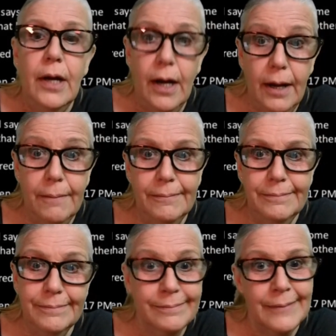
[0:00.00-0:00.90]
Um,
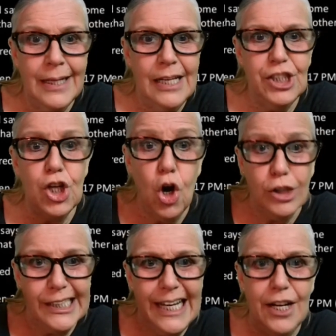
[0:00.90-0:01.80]
she
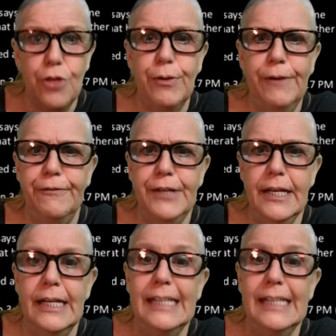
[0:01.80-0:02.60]
calls again at 3:15.